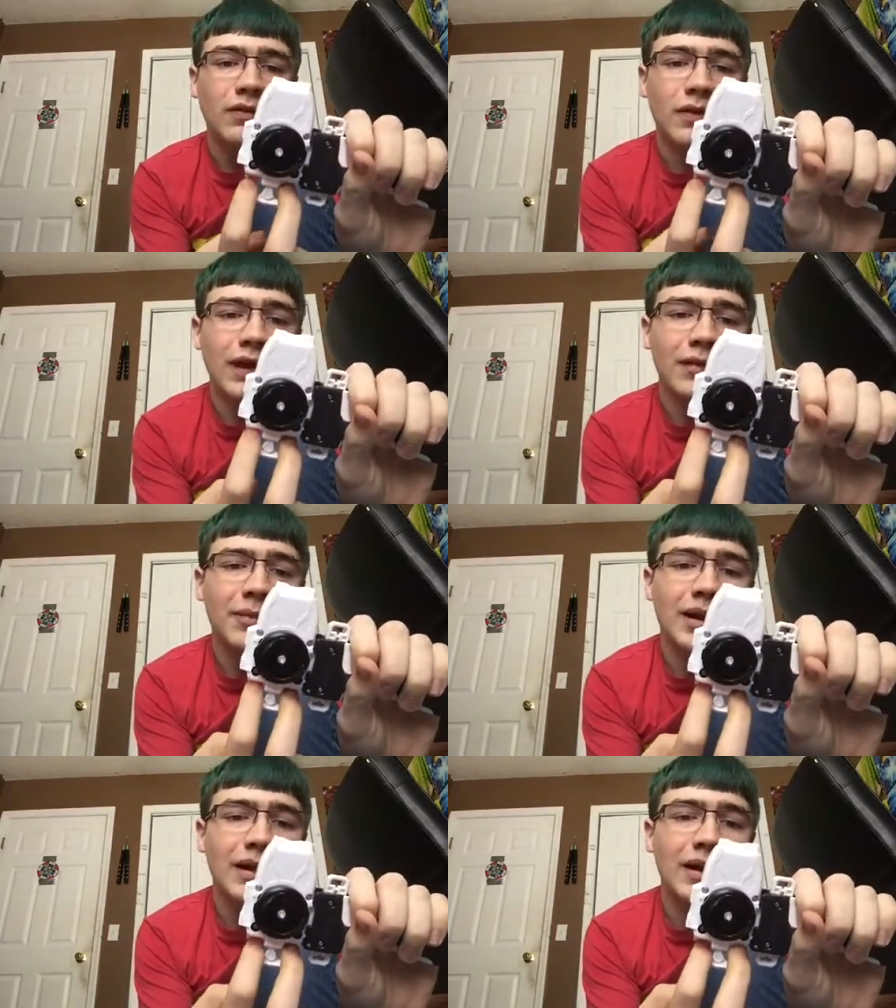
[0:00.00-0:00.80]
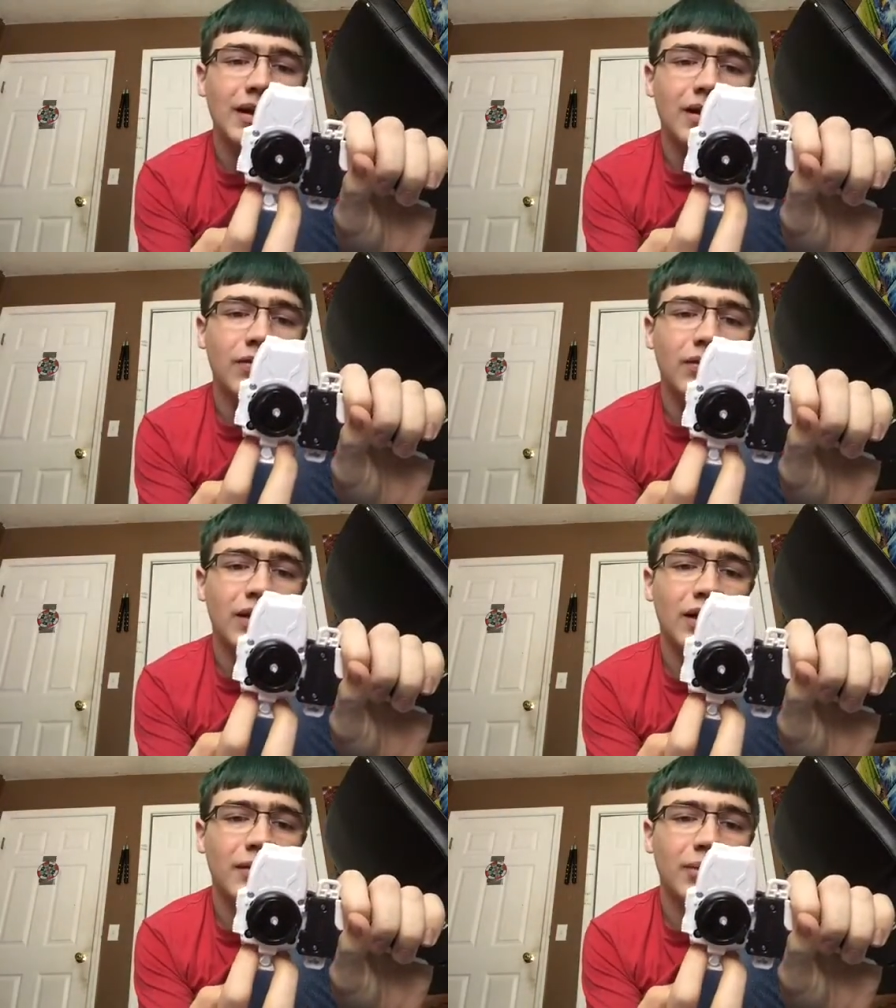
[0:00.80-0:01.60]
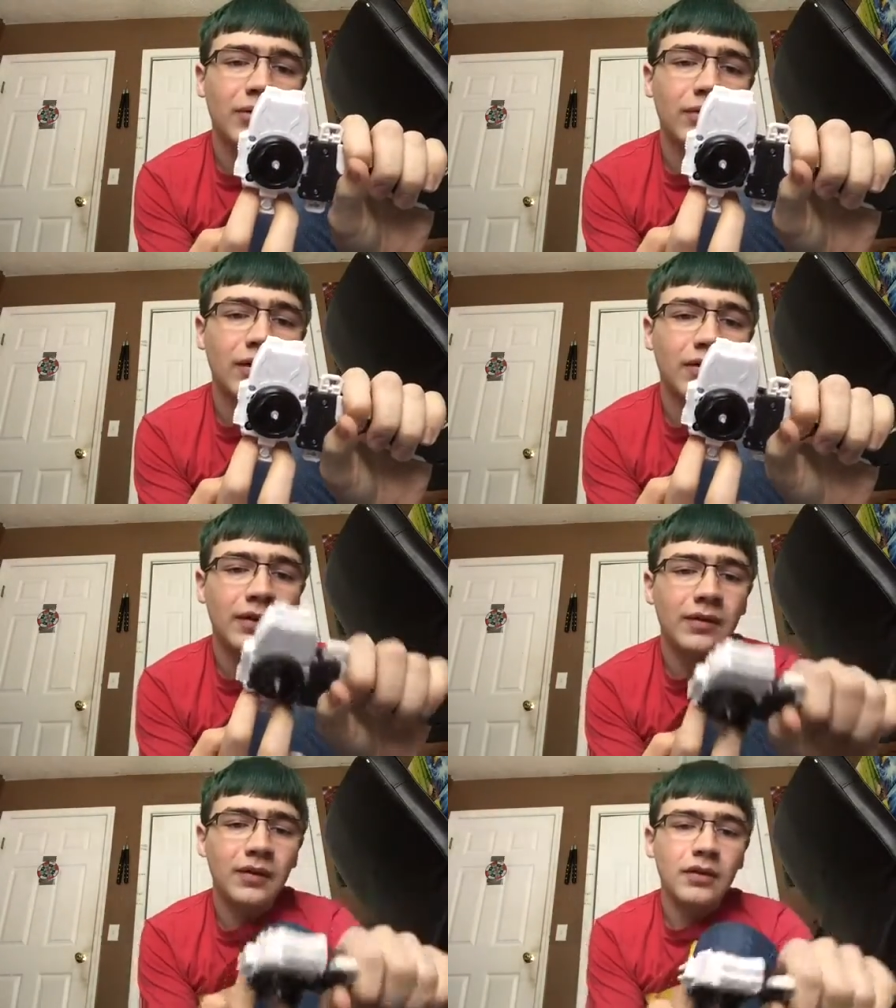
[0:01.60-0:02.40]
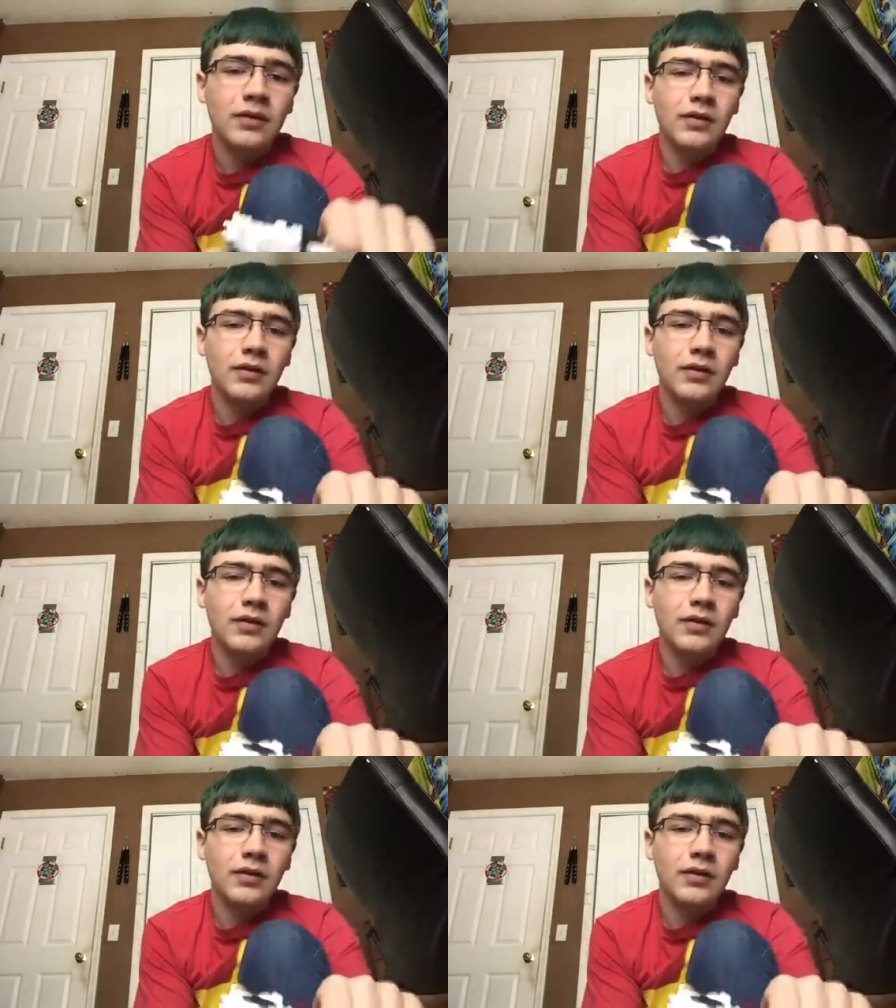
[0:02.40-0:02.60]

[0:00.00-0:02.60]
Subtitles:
See how my index finger and middle finger are right there?